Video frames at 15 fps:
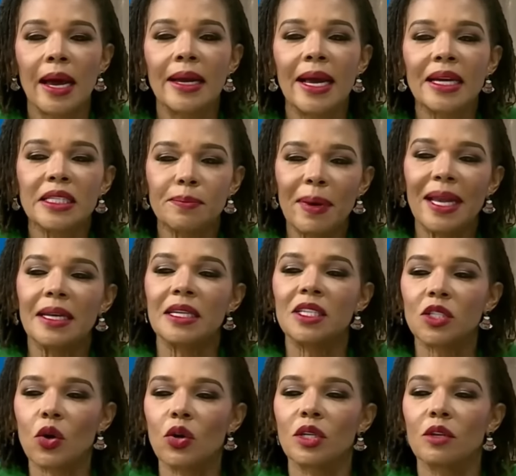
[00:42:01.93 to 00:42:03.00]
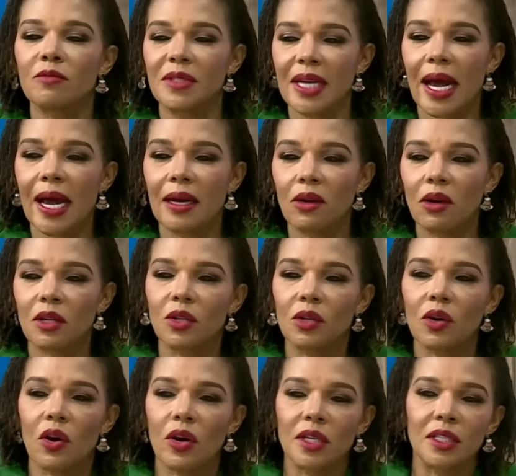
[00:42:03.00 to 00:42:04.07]
And I expect this sort of dialogue
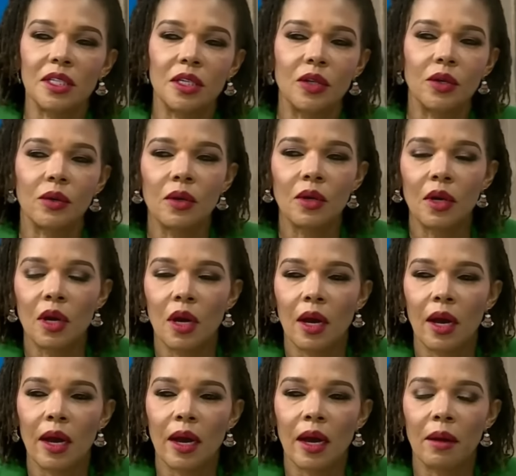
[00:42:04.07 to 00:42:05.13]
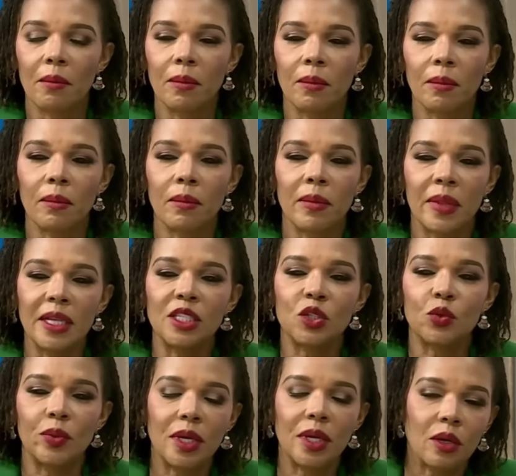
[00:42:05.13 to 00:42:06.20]
to continue
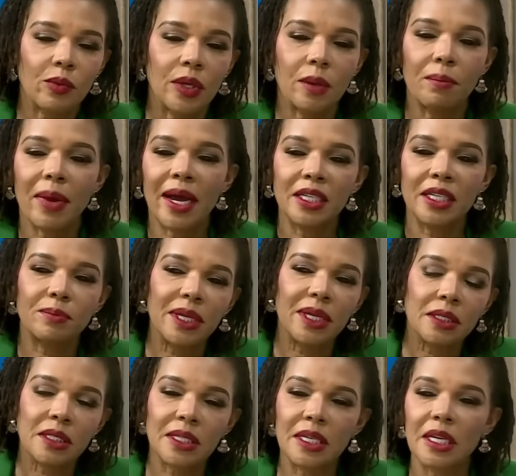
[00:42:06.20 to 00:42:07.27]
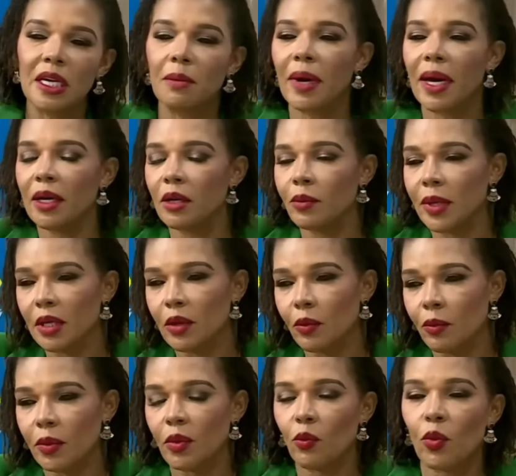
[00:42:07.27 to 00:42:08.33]
this week with the management team and with
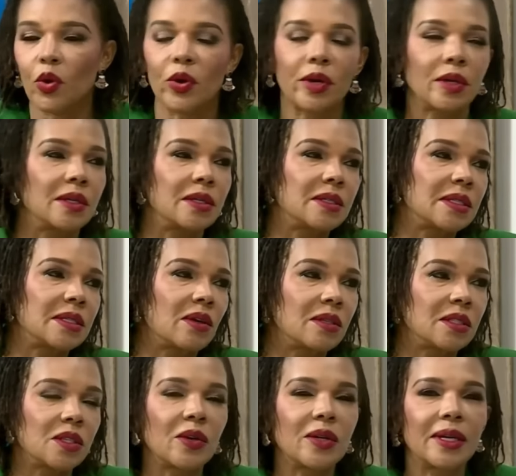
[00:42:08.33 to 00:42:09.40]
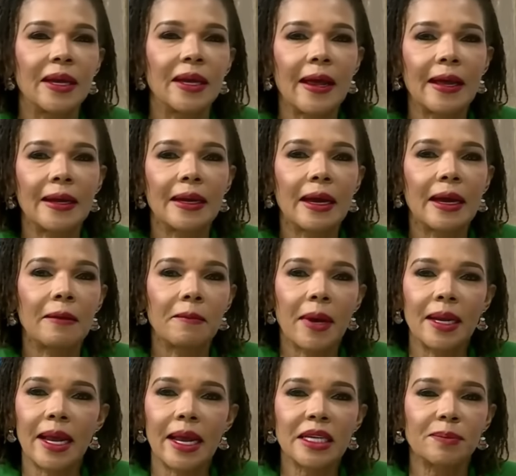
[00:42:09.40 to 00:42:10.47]
the workers on Sunday. And
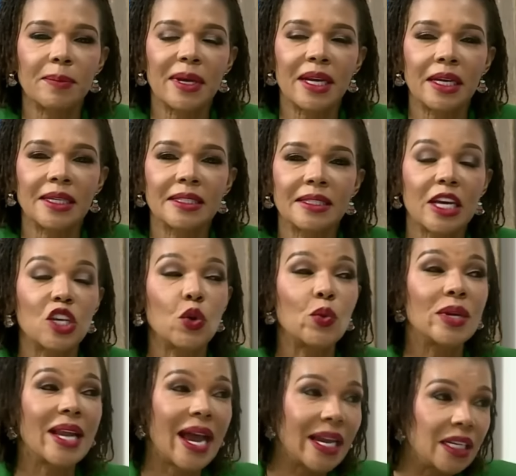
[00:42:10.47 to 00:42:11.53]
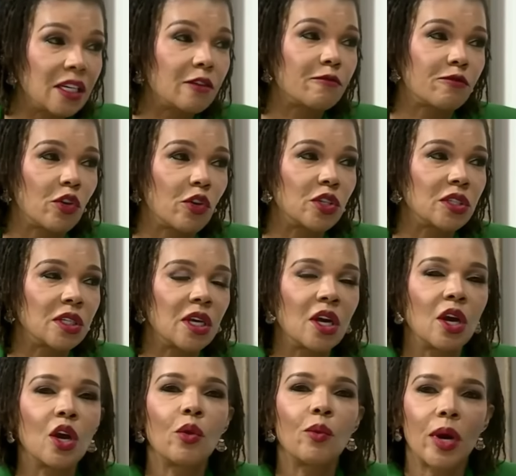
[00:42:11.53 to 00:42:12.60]
I expect that as a united front,
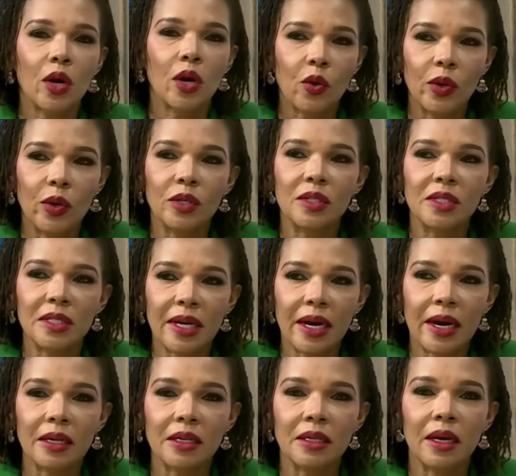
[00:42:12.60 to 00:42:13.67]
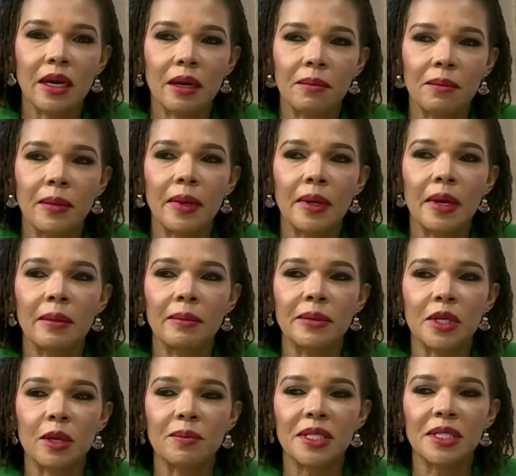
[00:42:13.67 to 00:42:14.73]
we are going to start
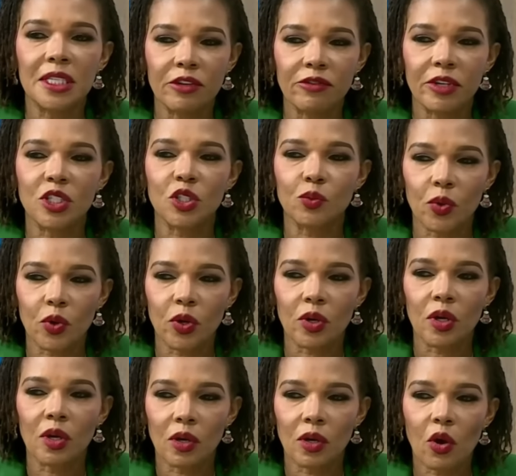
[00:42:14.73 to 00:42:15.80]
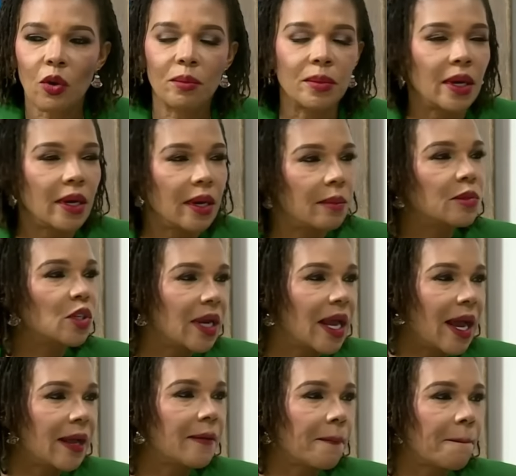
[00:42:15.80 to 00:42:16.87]
some serious work come
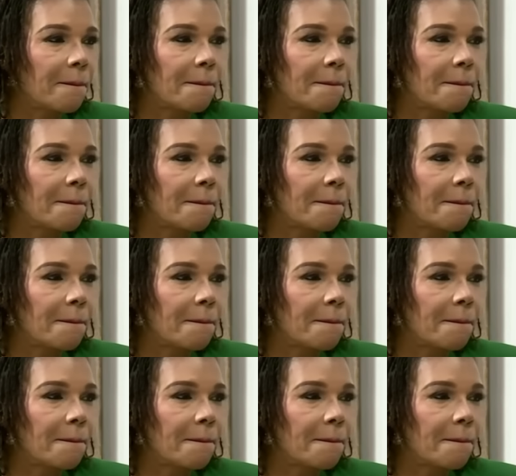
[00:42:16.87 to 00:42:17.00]
July.